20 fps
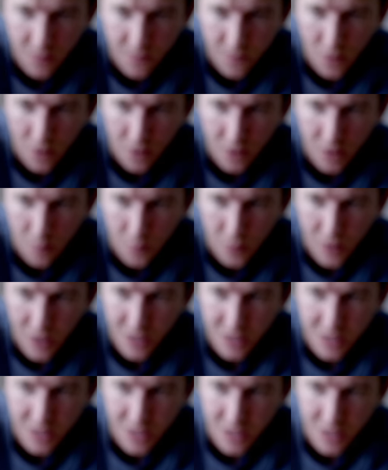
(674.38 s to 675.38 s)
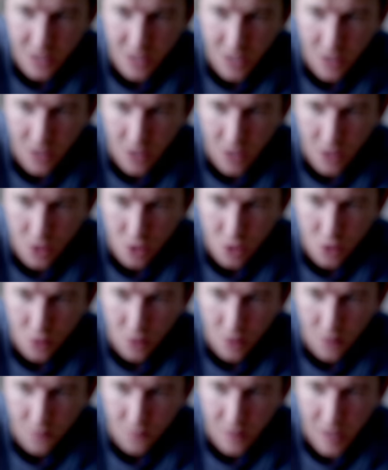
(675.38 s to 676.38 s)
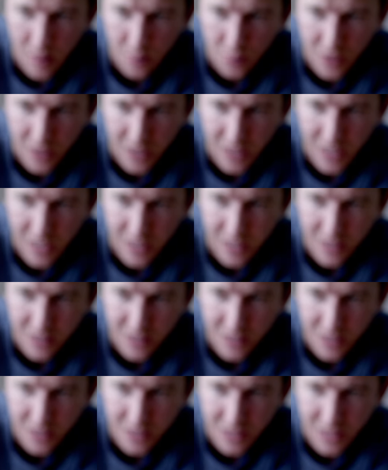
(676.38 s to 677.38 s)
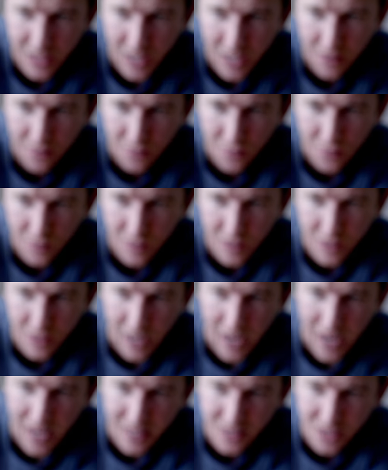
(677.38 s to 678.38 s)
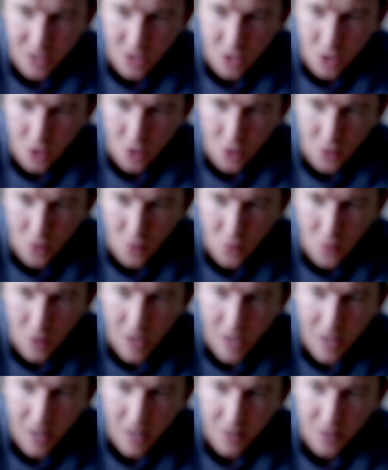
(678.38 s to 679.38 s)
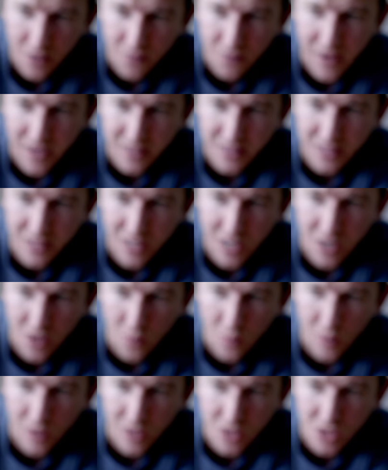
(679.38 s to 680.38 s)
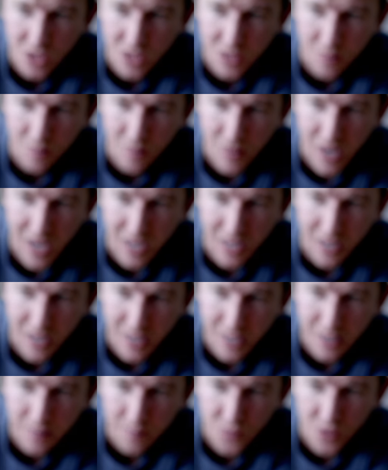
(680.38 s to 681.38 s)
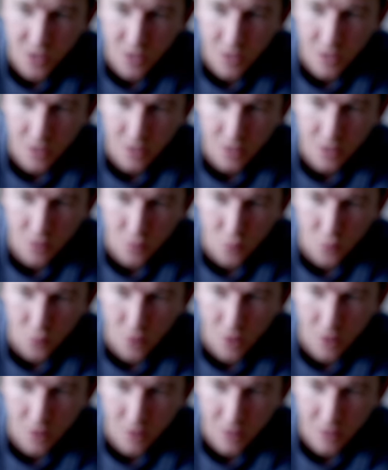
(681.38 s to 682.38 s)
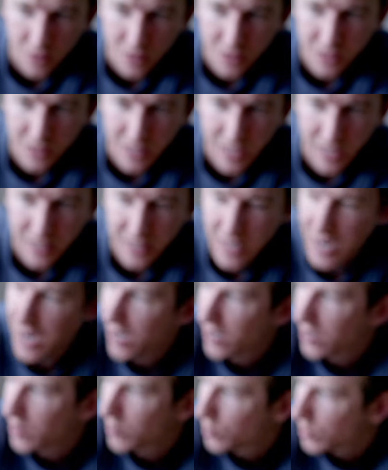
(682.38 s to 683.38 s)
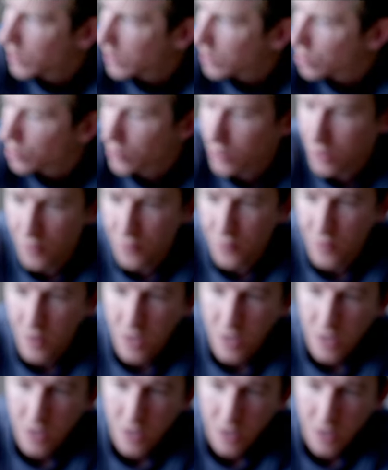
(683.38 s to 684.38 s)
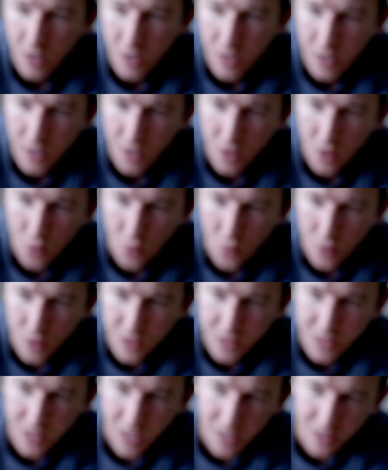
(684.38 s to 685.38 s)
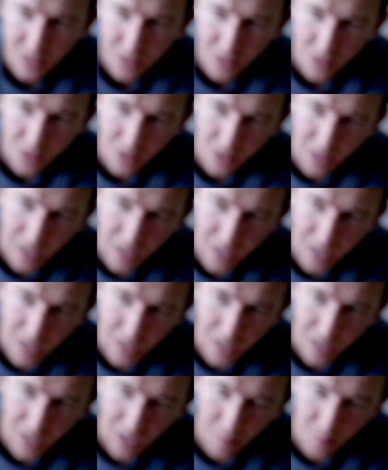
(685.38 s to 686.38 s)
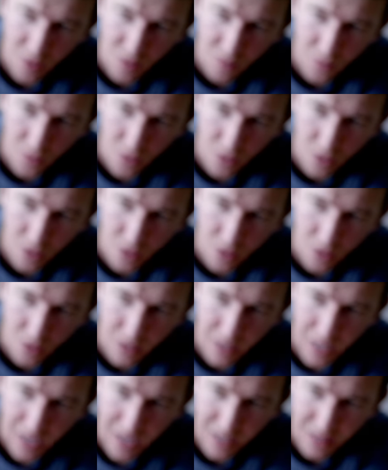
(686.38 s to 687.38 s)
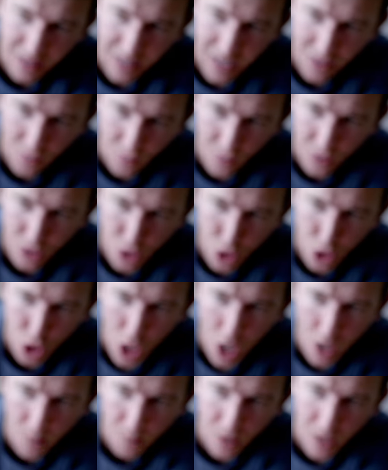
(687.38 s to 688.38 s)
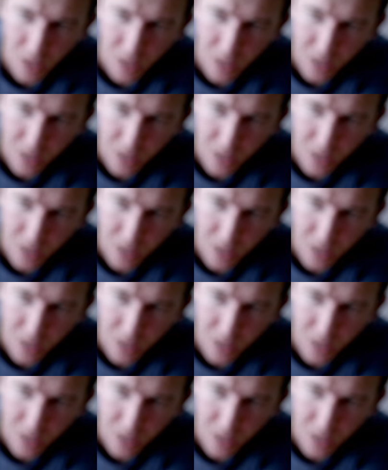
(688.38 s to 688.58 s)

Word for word: of all the pieces they, is sort of replicating this kind of cre adds to the fact that they don't want to just make the, the rook stand out and be sort of uh, horizontal and I mean vertical and like really sharp.